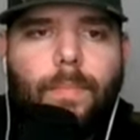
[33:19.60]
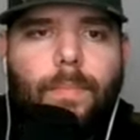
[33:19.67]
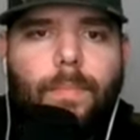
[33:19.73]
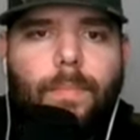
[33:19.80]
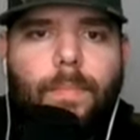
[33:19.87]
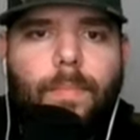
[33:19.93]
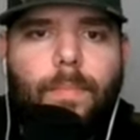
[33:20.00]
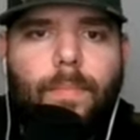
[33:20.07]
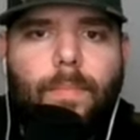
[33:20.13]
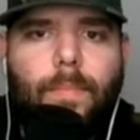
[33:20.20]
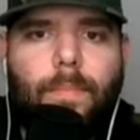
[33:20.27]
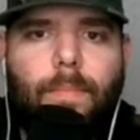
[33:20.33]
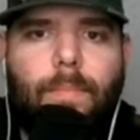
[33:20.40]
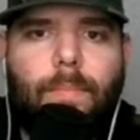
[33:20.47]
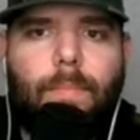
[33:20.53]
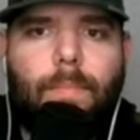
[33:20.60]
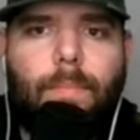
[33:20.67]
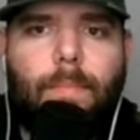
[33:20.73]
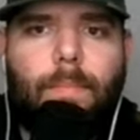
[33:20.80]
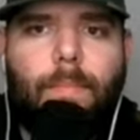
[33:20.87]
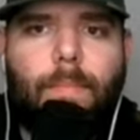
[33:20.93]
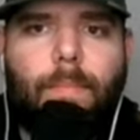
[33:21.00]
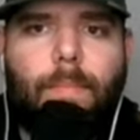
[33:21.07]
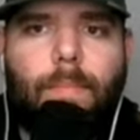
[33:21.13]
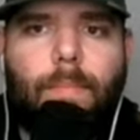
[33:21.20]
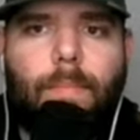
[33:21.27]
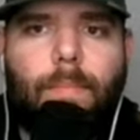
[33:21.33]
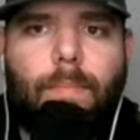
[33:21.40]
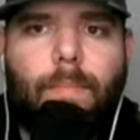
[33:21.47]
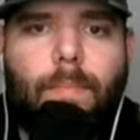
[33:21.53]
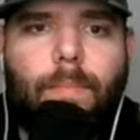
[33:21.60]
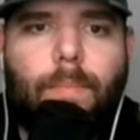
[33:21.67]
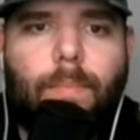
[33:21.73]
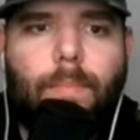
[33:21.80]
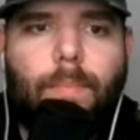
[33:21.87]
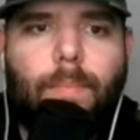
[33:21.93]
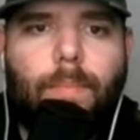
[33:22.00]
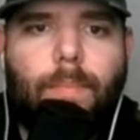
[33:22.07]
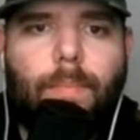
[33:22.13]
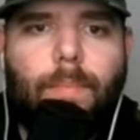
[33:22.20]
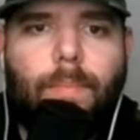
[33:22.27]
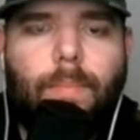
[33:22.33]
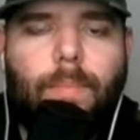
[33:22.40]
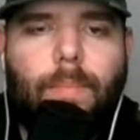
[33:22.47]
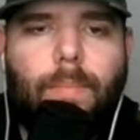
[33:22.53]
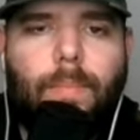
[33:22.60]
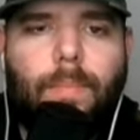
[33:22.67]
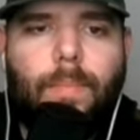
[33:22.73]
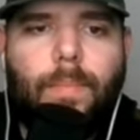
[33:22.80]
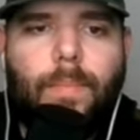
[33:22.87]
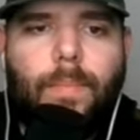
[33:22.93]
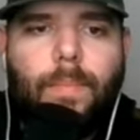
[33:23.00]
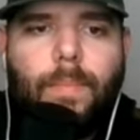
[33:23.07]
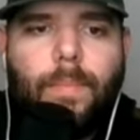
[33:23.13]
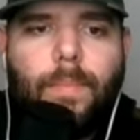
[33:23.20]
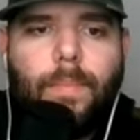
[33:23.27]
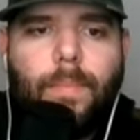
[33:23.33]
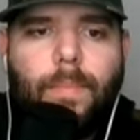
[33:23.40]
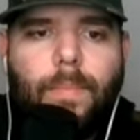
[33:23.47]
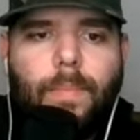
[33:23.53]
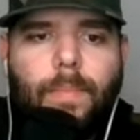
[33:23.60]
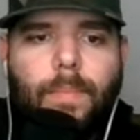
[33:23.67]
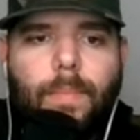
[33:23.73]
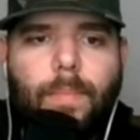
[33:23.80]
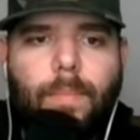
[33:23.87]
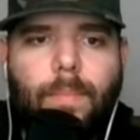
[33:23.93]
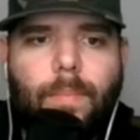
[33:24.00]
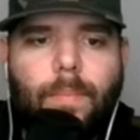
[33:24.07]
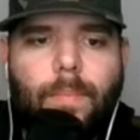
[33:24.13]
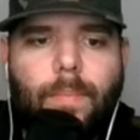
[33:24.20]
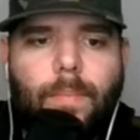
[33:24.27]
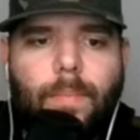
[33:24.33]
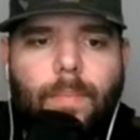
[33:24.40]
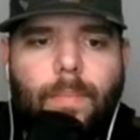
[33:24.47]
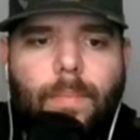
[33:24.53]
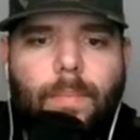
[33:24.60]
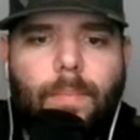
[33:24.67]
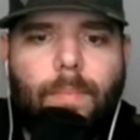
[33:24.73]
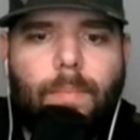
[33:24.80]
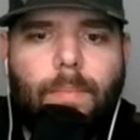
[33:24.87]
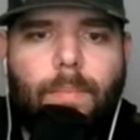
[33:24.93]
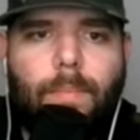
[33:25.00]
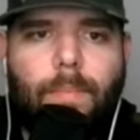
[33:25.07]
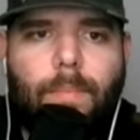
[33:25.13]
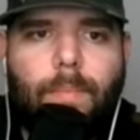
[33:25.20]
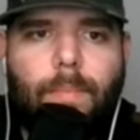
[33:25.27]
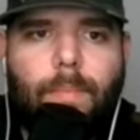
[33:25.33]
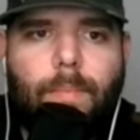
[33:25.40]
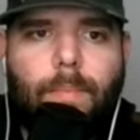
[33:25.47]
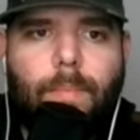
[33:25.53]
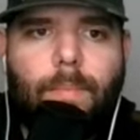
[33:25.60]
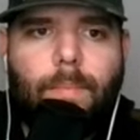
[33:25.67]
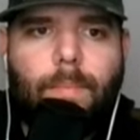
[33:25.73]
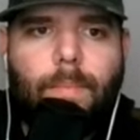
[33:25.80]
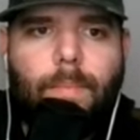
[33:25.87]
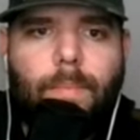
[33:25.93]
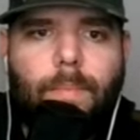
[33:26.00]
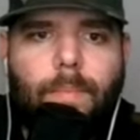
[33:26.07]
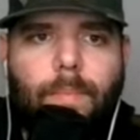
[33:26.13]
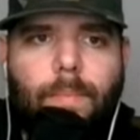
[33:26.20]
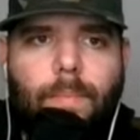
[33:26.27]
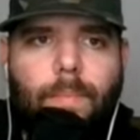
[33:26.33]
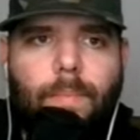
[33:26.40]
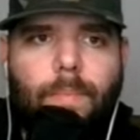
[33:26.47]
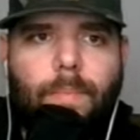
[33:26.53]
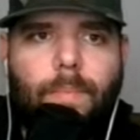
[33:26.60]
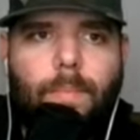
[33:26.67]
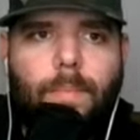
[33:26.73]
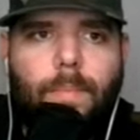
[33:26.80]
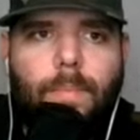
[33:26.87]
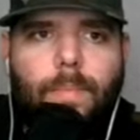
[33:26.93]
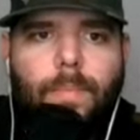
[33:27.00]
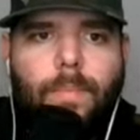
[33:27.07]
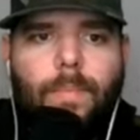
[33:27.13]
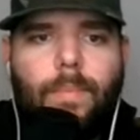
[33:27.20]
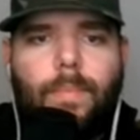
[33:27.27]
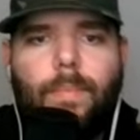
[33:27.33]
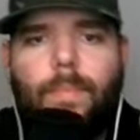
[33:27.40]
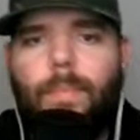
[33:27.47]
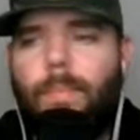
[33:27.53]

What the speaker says: (silent)